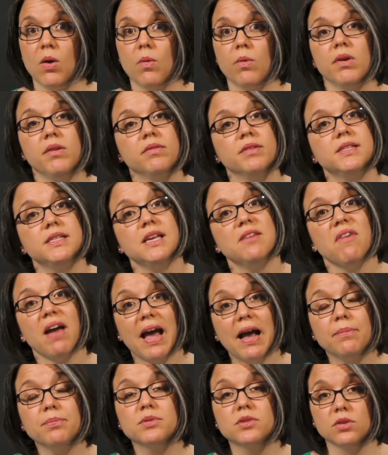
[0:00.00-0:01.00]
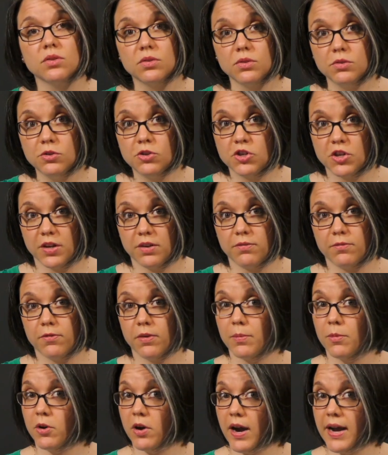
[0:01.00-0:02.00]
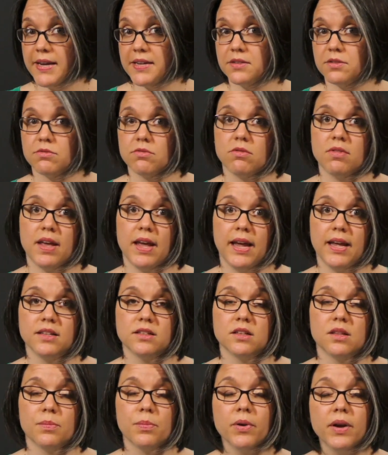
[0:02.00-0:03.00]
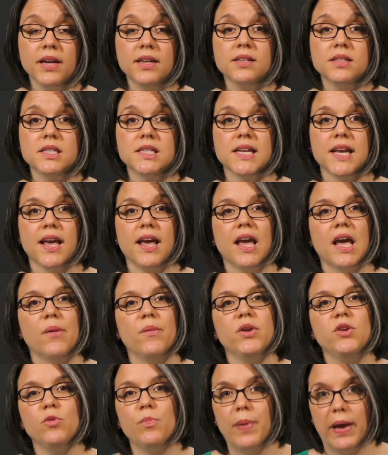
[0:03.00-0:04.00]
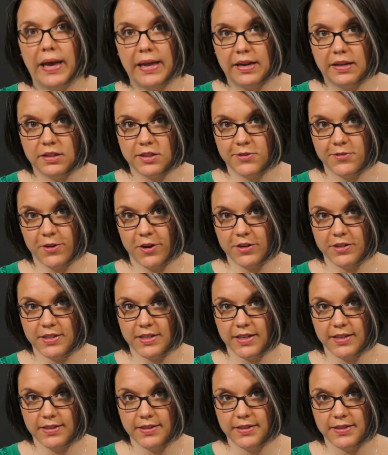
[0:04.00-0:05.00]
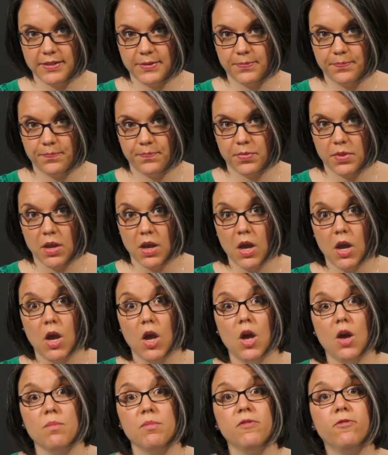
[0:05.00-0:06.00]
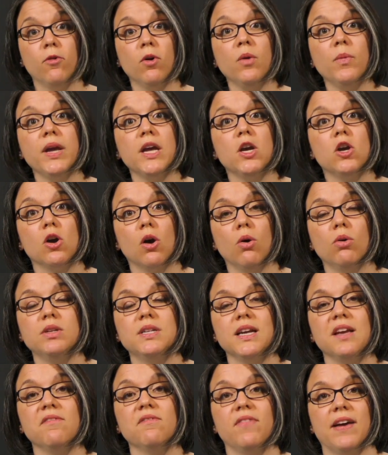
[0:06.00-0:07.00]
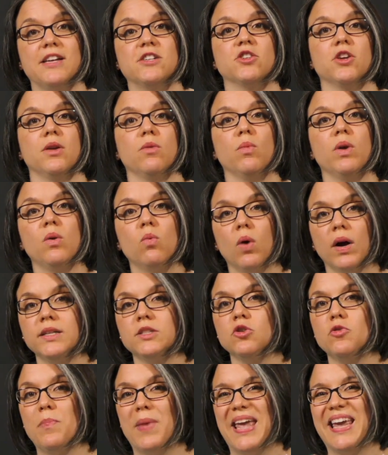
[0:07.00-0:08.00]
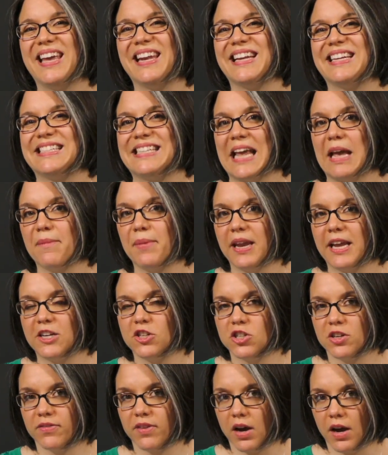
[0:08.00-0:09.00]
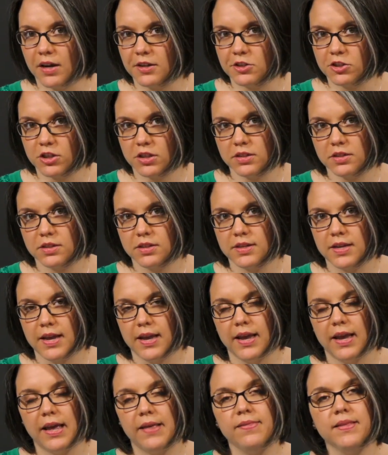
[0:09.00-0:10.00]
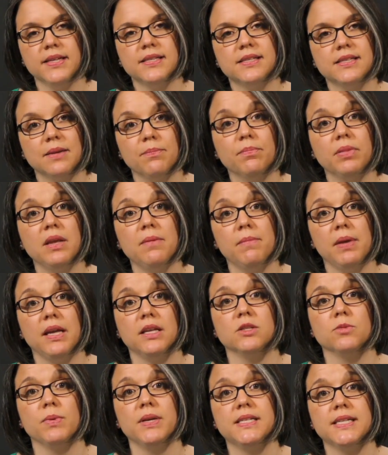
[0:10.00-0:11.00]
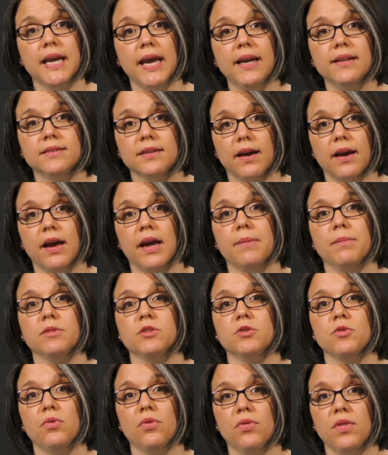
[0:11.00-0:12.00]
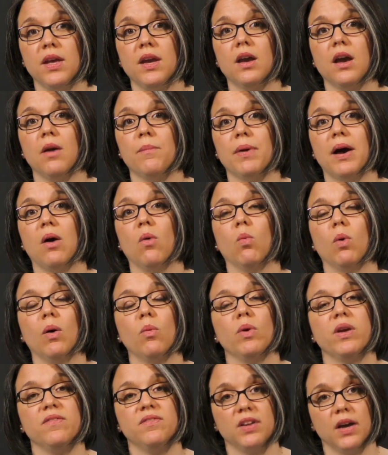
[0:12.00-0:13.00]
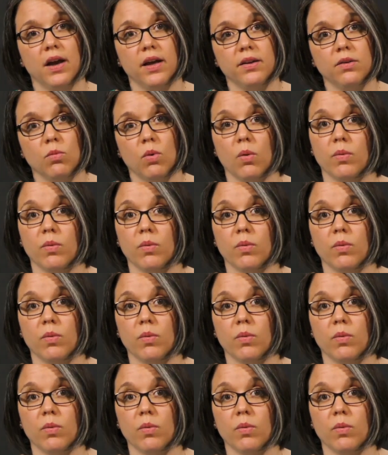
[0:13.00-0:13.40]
we receive absolution from Christ through the hands of the priest, and we do penance for our sins. Before we go to confession, we want to make an examination of conscience. And this simply means we take time to think about what we've done